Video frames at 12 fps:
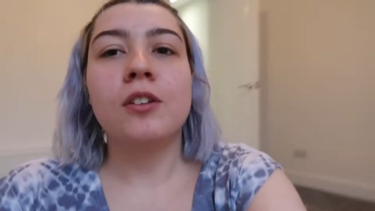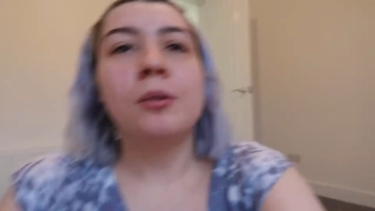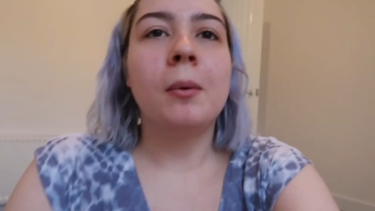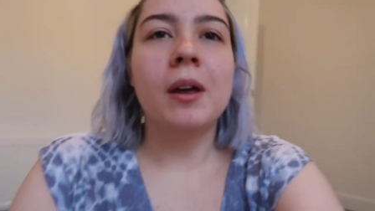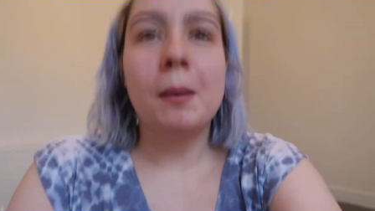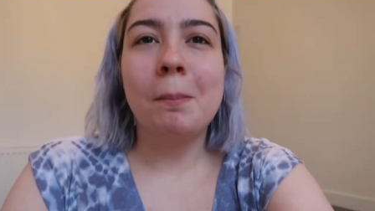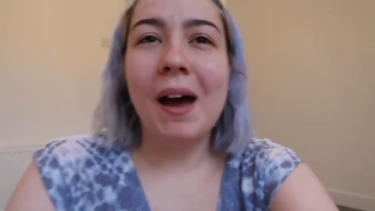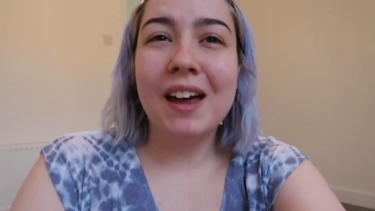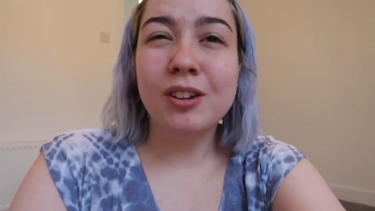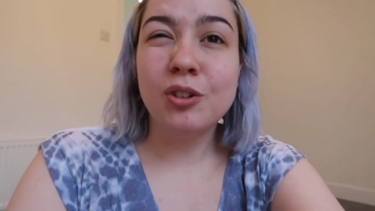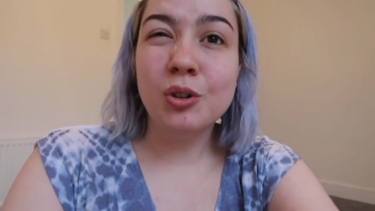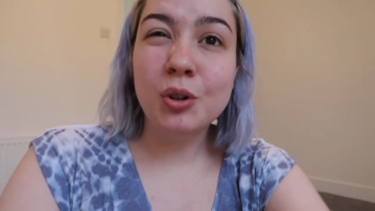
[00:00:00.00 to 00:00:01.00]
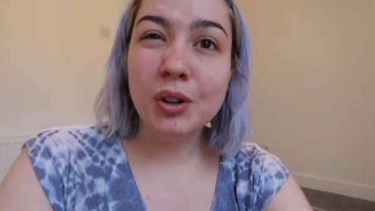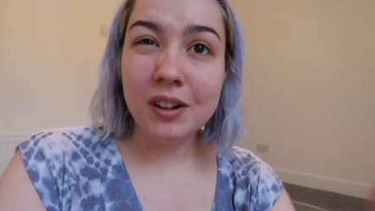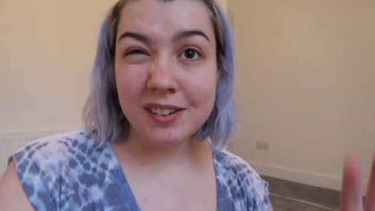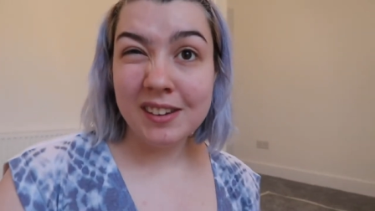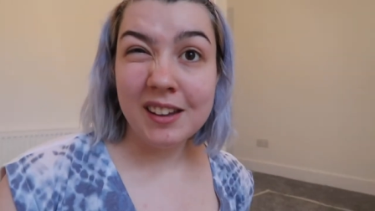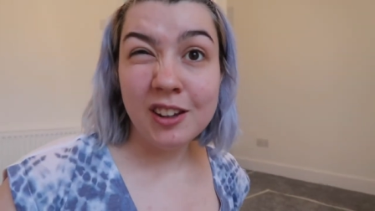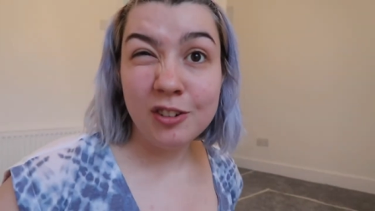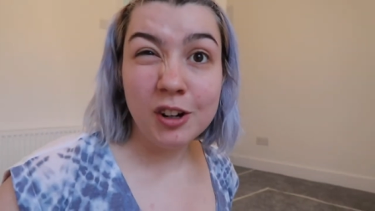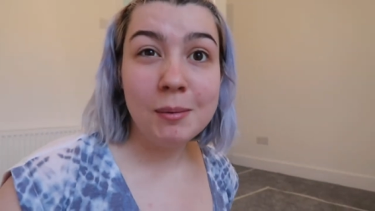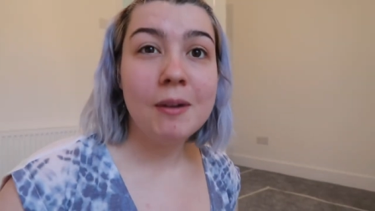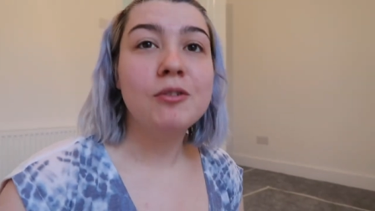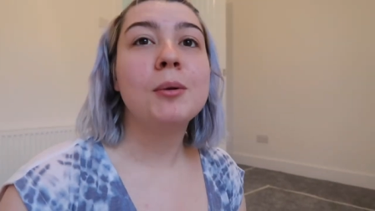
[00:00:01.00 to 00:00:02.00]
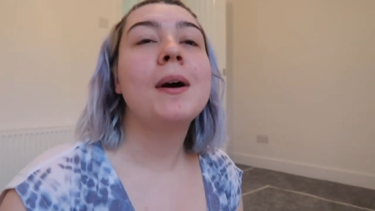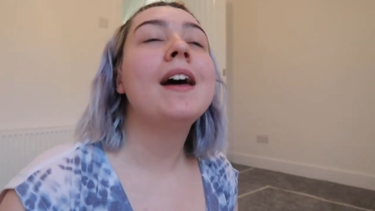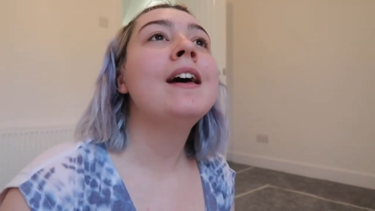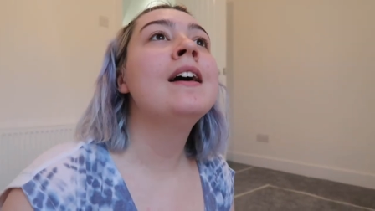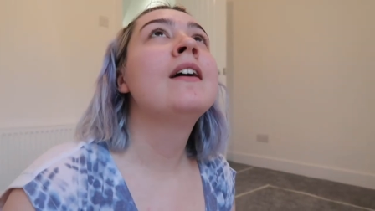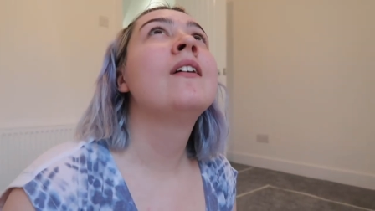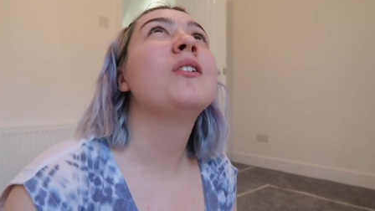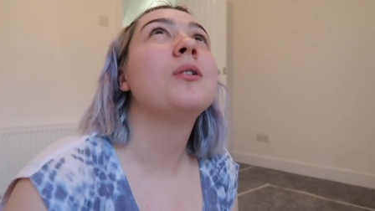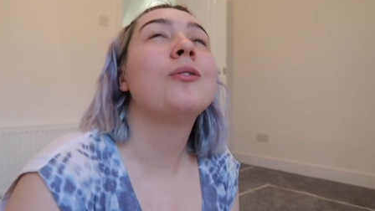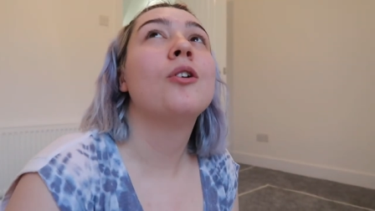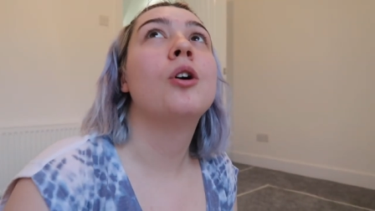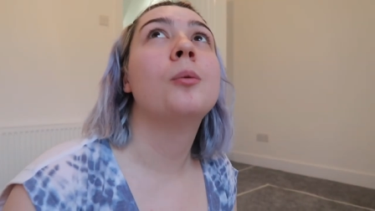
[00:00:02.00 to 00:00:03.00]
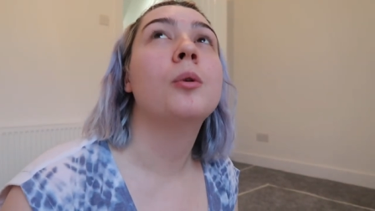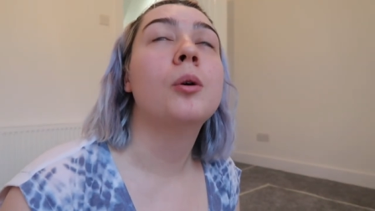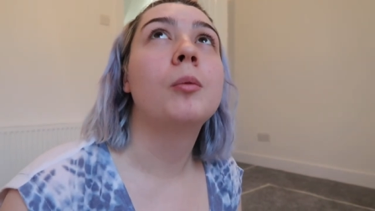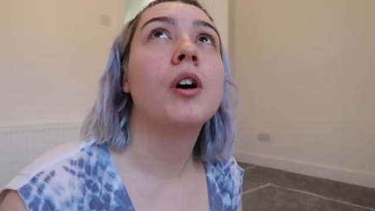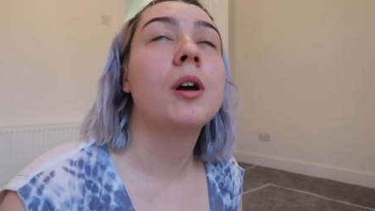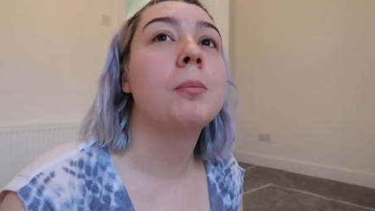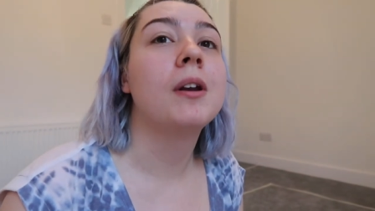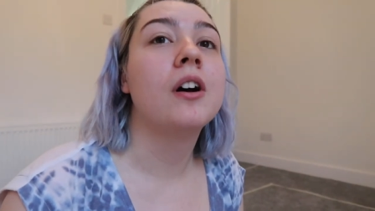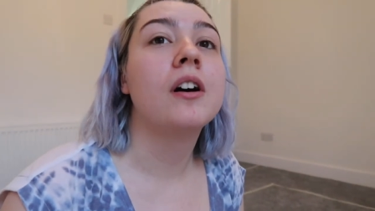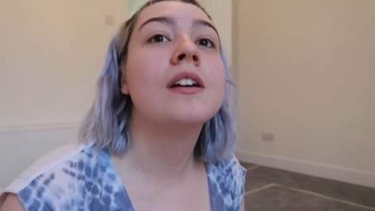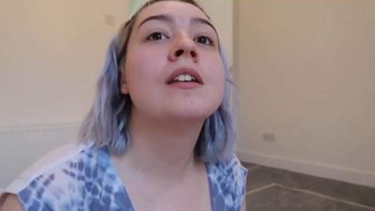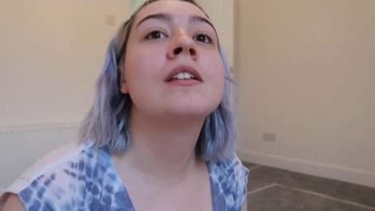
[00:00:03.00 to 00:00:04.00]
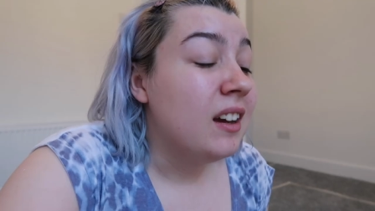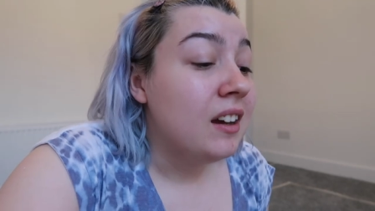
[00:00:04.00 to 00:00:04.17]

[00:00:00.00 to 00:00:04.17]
some like pastel colours in this room everywhere. So we thought a warm white would be nice.